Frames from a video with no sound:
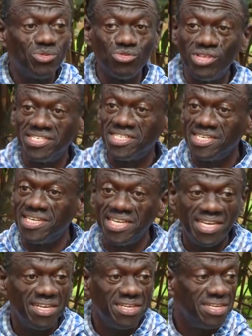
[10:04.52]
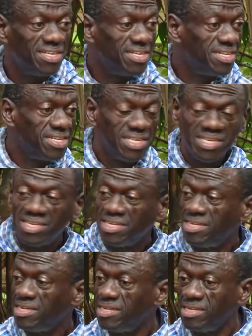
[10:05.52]
to the city
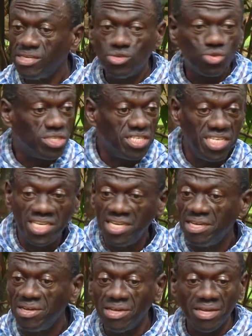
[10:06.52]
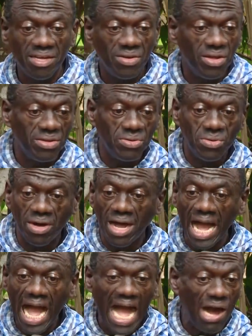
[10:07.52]
to see
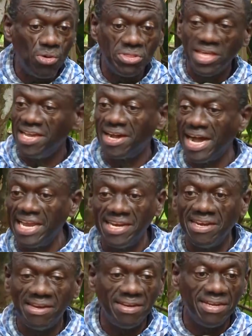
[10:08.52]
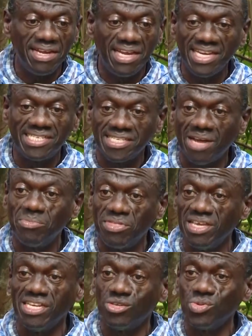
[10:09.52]
how they can get
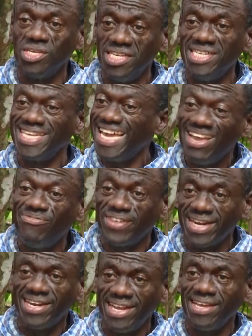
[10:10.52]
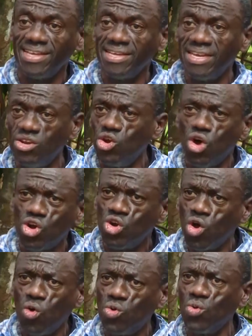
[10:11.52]
something to eat every day. No
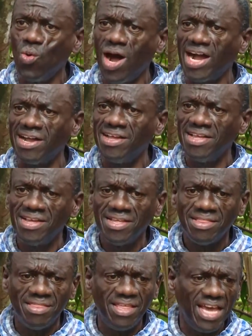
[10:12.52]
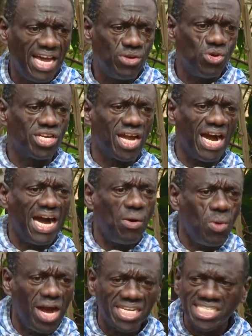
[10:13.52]
known work. They are not car
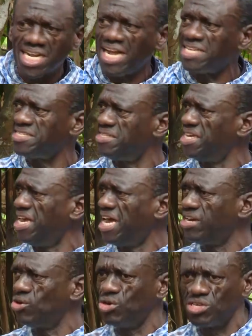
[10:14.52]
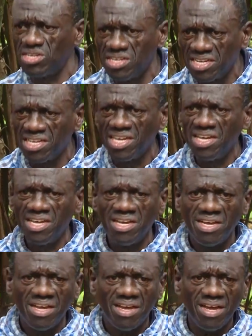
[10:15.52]
washers. They are not
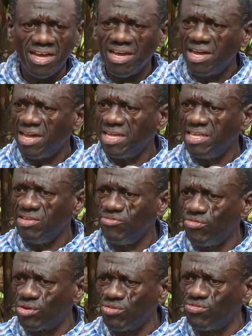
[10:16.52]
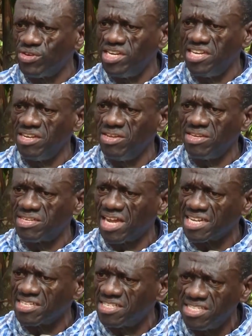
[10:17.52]
involved in
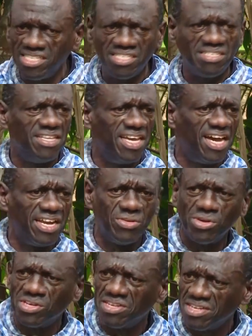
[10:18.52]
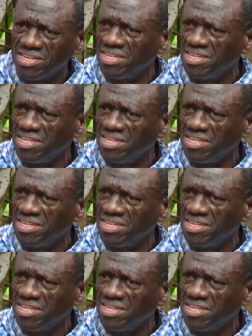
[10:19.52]
taxis. They are not